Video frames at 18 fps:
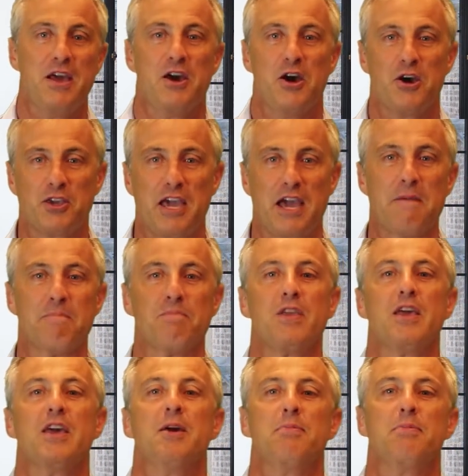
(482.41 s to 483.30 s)
Okay,
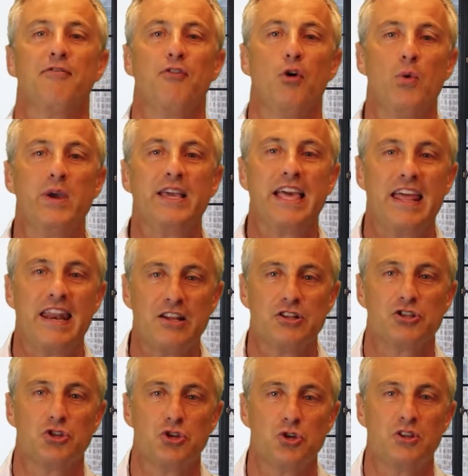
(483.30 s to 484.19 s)
before we get
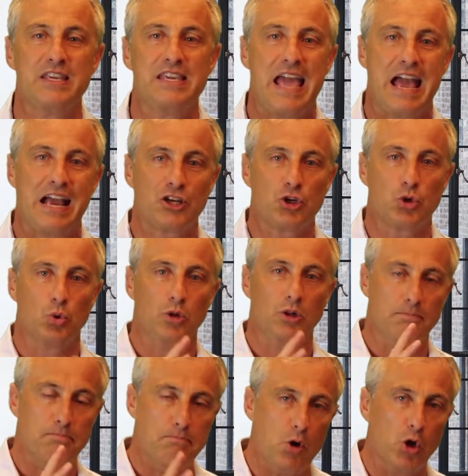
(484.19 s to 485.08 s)
into the
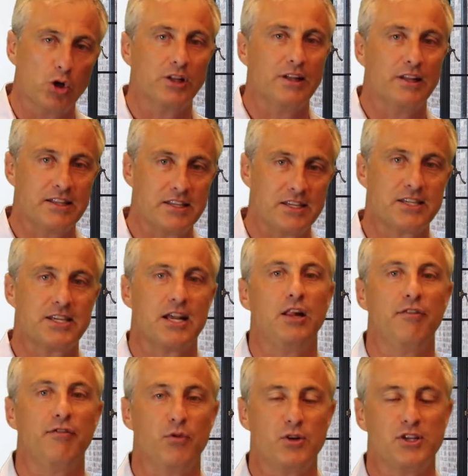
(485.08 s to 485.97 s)
actual model
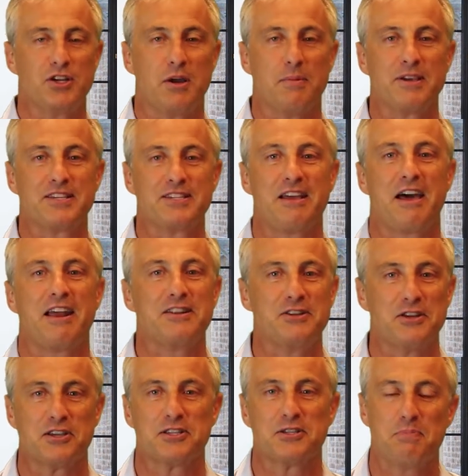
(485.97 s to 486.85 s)
itself, which I'm excited
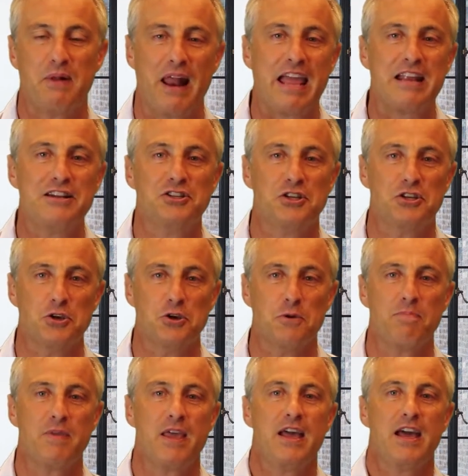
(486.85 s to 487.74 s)
to explain to
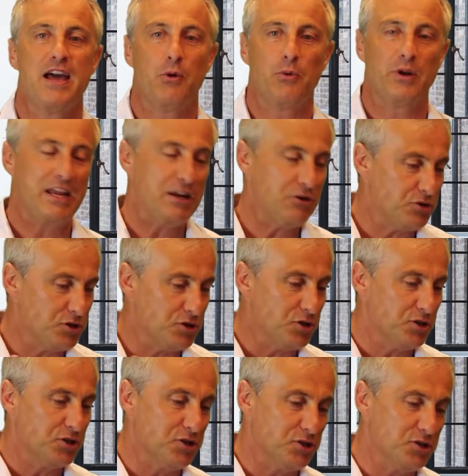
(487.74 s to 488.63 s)
you, I want to
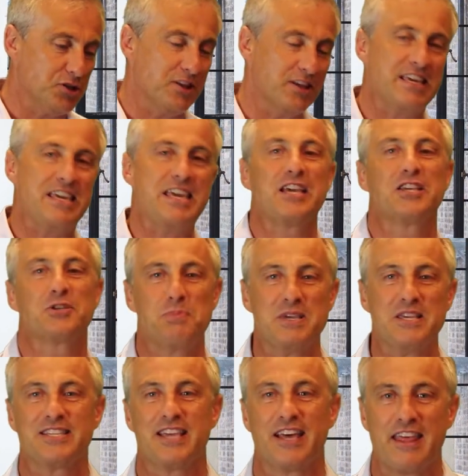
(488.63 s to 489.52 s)
introduce you to the
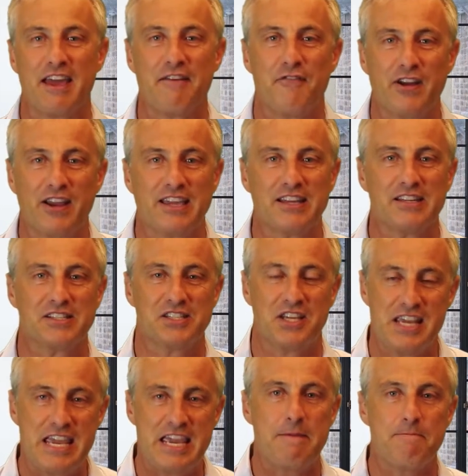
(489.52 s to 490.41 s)
eXp South Africa
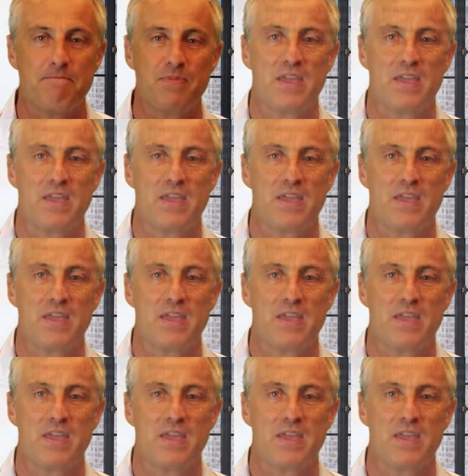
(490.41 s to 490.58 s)
team.